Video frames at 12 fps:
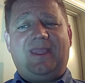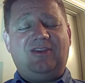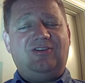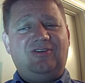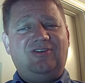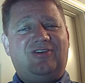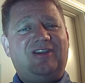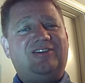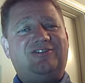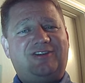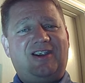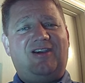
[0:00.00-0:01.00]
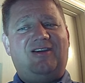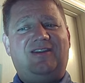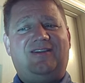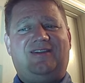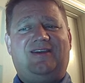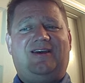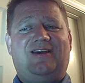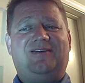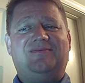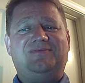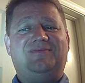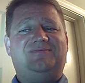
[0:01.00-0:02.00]
And you can share it,
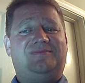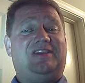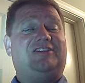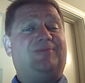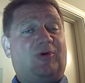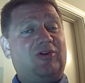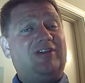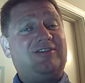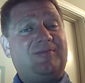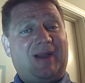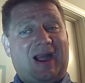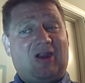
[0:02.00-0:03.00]
export it to